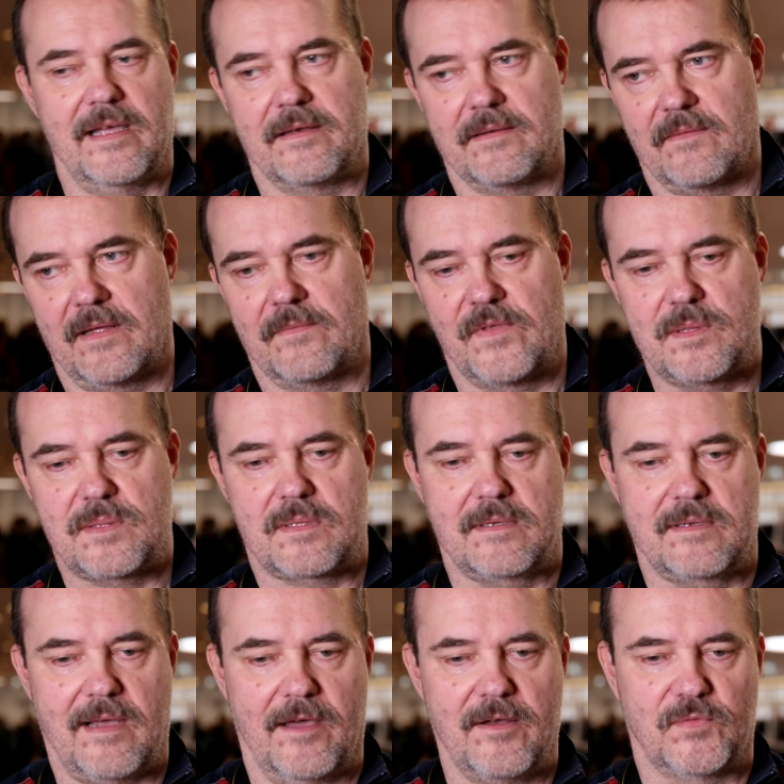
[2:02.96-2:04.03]
in this
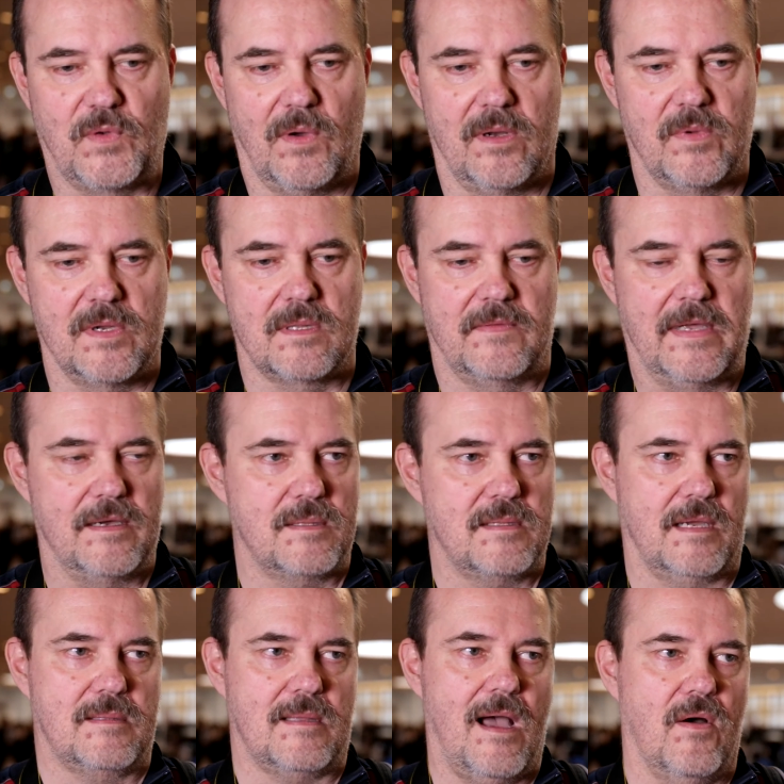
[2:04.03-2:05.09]
kind of tournaments, there are
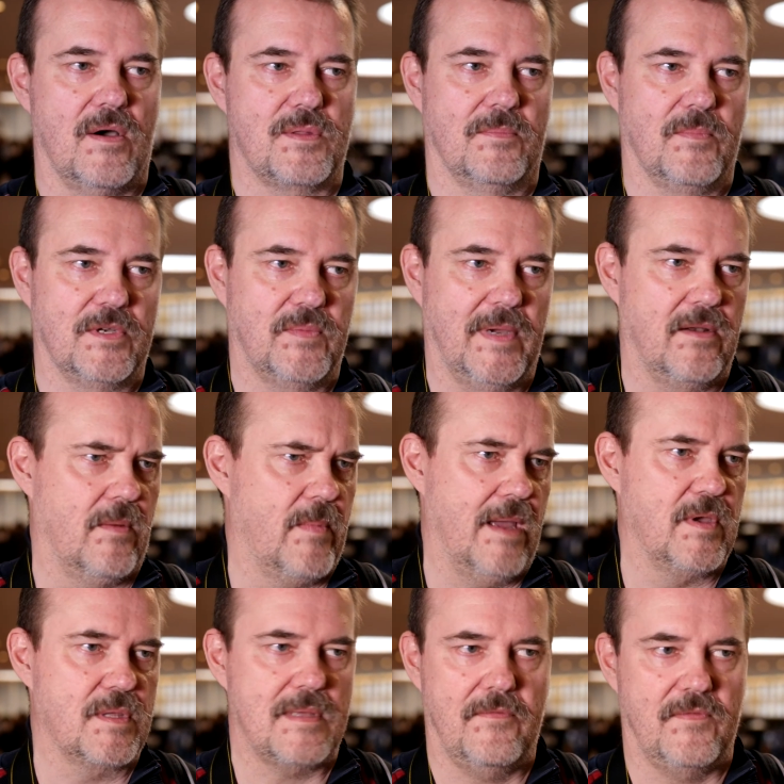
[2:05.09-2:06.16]
6 hours in between, or
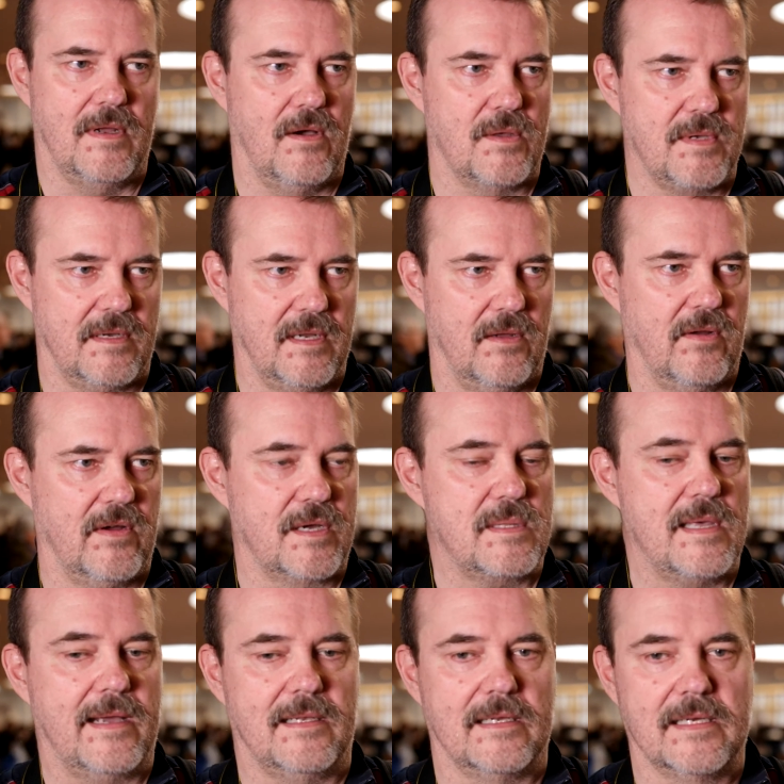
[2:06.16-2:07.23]
maybe 7 hours. I don't know
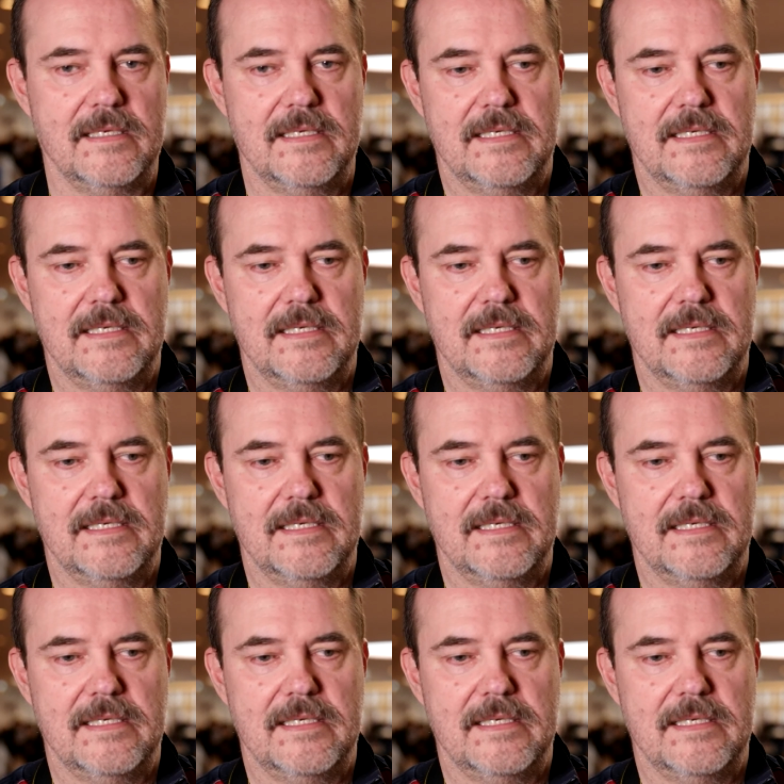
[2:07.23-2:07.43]
exactly.